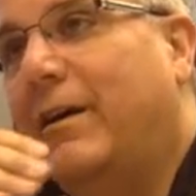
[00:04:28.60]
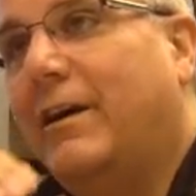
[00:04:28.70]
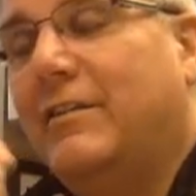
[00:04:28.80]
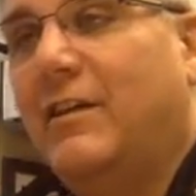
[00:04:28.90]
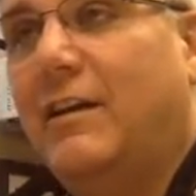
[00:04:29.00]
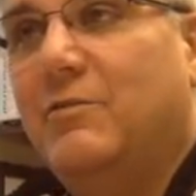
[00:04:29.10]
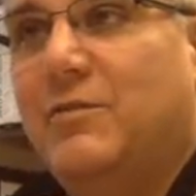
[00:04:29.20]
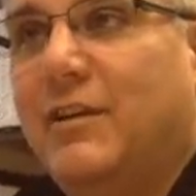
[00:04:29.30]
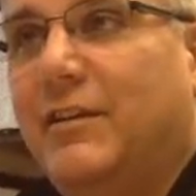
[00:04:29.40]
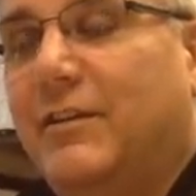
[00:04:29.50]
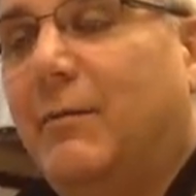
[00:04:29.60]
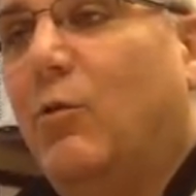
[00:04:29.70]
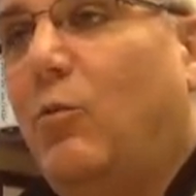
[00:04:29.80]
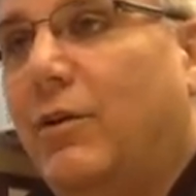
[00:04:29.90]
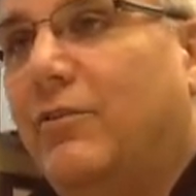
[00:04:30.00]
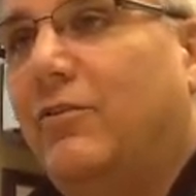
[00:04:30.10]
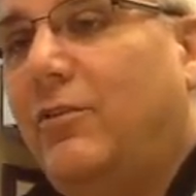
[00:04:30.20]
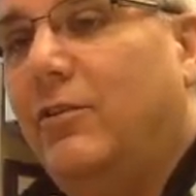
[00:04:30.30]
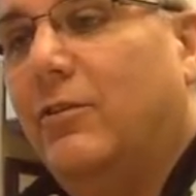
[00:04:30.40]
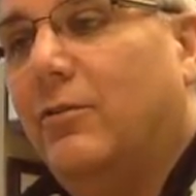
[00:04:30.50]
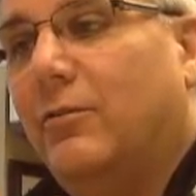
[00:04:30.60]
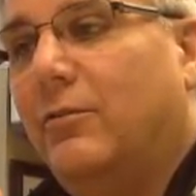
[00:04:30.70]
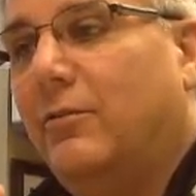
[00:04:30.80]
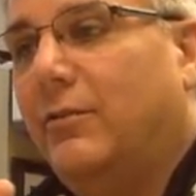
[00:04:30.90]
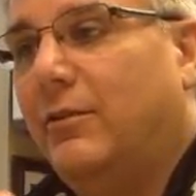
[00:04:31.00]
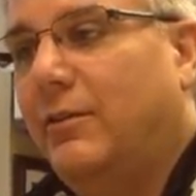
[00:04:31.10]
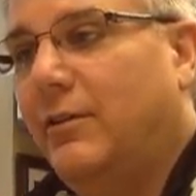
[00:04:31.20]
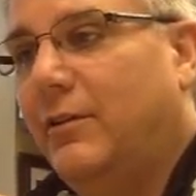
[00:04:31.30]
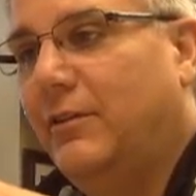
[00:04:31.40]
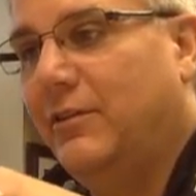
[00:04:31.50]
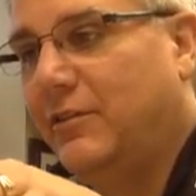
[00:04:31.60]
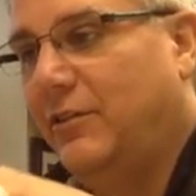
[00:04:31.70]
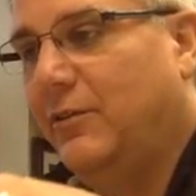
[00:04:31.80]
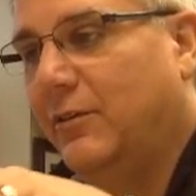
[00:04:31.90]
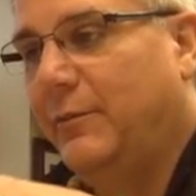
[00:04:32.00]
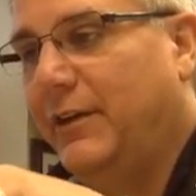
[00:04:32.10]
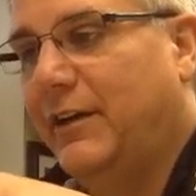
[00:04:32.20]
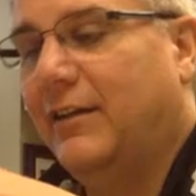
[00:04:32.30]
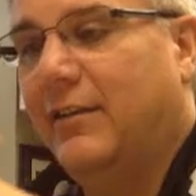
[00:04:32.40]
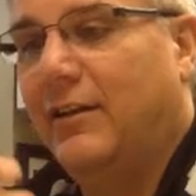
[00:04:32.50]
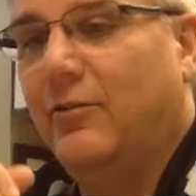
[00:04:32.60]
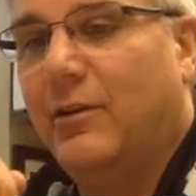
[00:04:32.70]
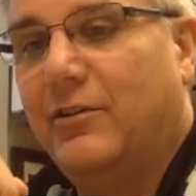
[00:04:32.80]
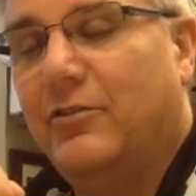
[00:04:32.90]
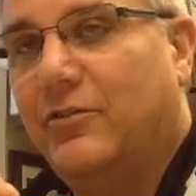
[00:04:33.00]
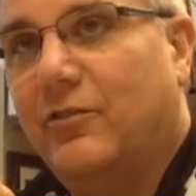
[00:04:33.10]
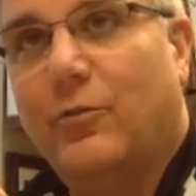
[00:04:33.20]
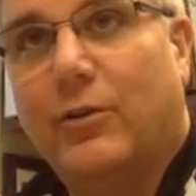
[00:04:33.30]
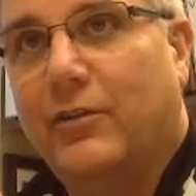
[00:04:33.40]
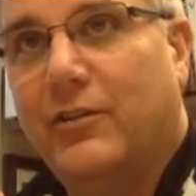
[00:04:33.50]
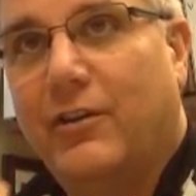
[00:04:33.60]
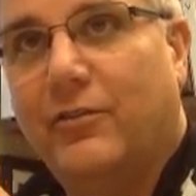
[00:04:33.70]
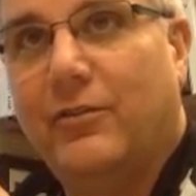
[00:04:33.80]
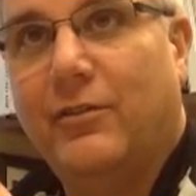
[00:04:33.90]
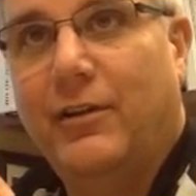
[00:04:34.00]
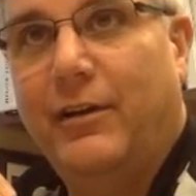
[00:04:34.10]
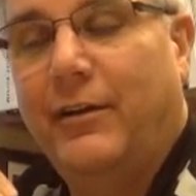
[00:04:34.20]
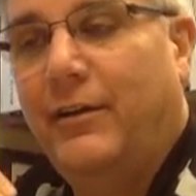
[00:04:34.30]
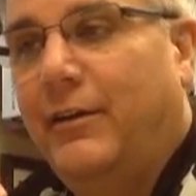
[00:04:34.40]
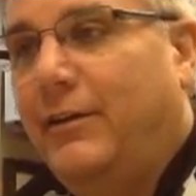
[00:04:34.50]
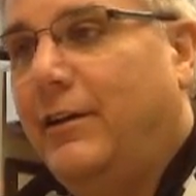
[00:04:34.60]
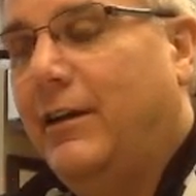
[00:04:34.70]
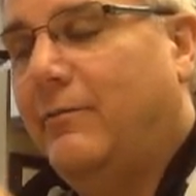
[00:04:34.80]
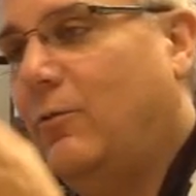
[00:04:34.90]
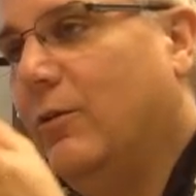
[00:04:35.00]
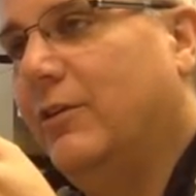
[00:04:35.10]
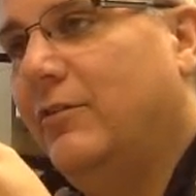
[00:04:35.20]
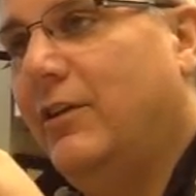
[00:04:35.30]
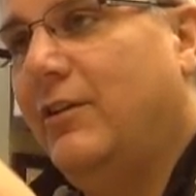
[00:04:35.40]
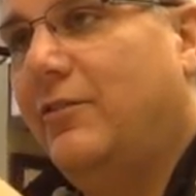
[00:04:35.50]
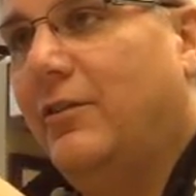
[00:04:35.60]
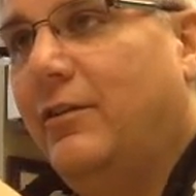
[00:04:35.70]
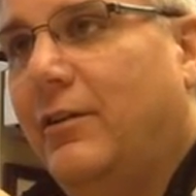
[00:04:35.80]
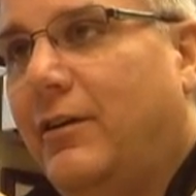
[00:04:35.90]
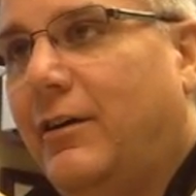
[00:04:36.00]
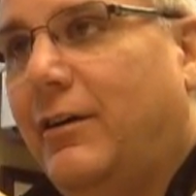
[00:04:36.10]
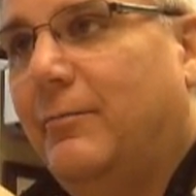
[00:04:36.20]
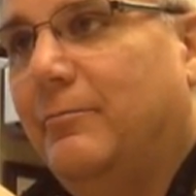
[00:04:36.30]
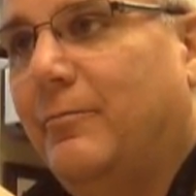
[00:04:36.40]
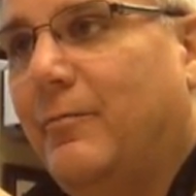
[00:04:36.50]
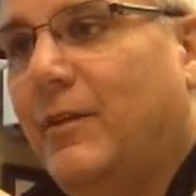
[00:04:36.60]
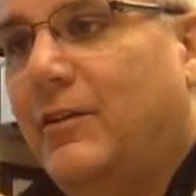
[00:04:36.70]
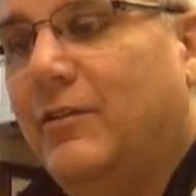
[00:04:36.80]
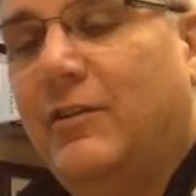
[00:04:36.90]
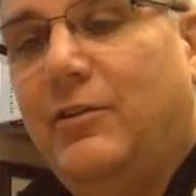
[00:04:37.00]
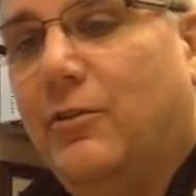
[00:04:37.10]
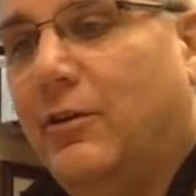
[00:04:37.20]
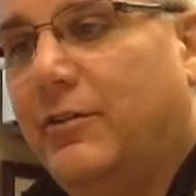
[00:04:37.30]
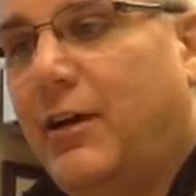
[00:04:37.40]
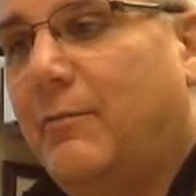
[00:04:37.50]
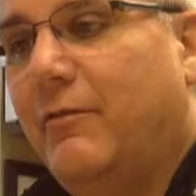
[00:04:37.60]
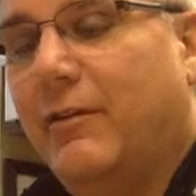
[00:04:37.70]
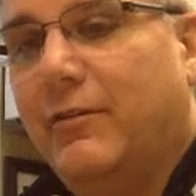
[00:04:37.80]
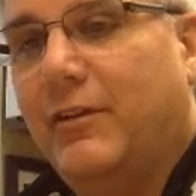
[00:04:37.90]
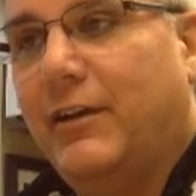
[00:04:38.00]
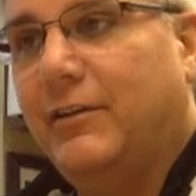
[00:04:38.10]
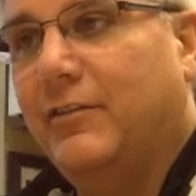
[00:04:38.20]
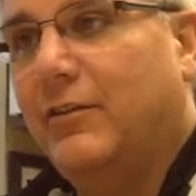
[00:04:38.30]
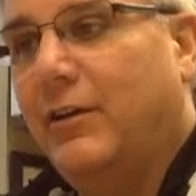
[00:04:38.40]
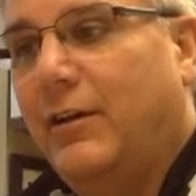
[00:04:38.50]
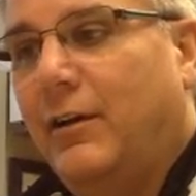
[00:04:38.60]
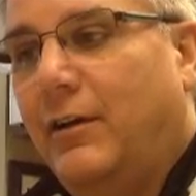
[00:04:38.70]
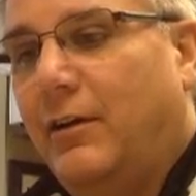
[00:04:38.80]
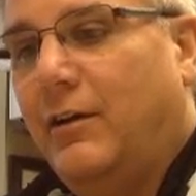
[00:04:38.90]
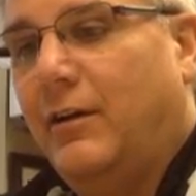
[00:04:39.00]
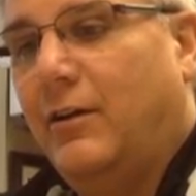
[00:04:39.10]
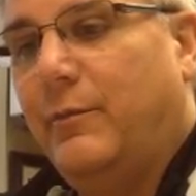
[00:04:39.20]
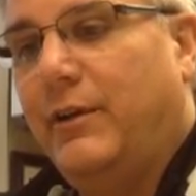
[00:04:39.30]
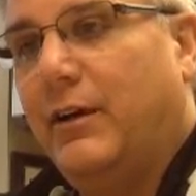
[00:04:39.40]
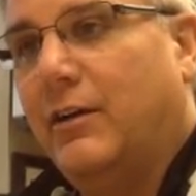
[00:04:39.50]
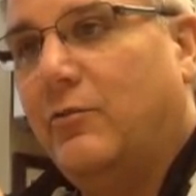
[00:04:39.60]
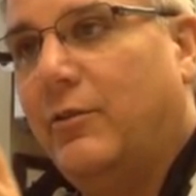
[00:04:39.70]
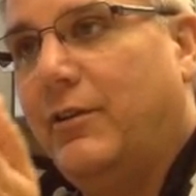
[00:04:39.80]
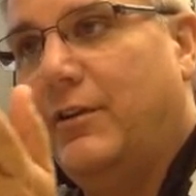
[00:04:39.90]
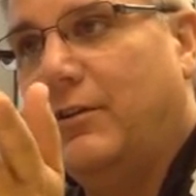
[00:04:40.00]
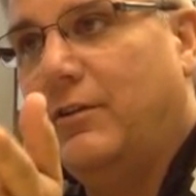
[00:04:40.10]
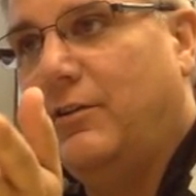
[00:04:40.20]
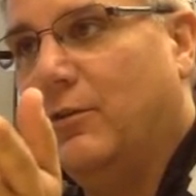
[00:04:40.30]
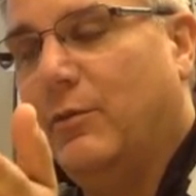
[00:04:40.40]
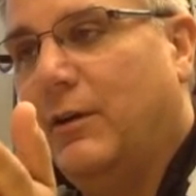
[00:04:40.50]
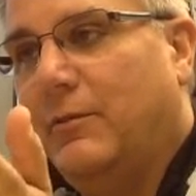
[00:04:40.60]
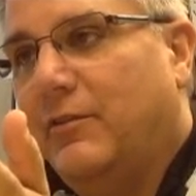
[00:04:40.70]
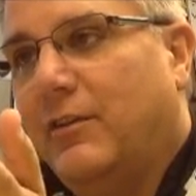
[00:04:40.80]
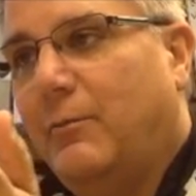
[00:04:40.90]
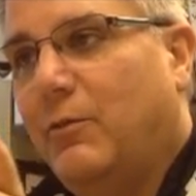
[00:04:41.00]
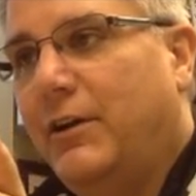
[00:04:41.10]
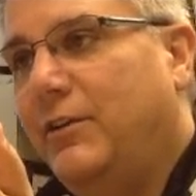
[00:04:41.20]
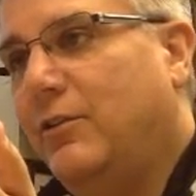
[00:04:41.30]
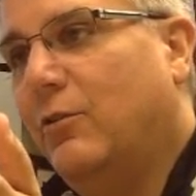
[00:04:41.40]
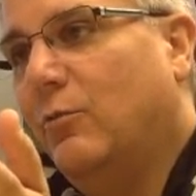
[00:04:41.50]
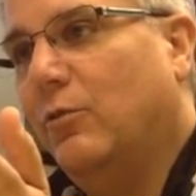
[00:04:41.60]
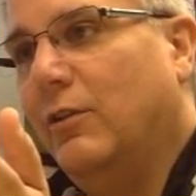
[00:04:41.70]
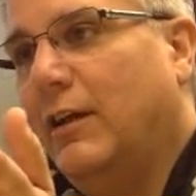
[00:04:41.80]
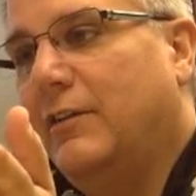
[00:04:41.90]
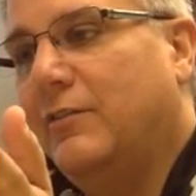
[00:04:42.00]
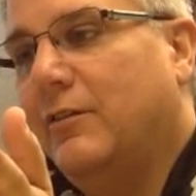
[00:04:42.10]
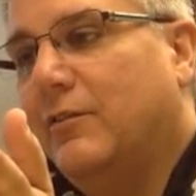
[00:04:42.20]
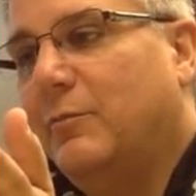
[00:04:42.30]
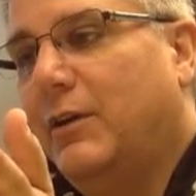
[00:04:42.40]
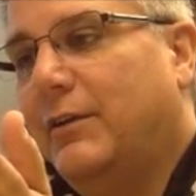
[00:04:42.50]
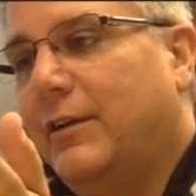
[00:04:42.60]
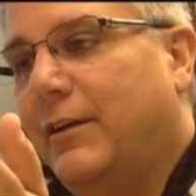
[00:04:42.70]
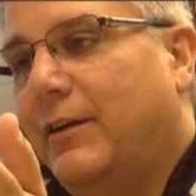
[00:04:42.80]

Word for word: I I would say the number one skill skill to be an athletic director is just organization. You have organization because um, then you're on top of everything. Because uh, I'll be honest with you, you're probably the same way. You don't realize this, but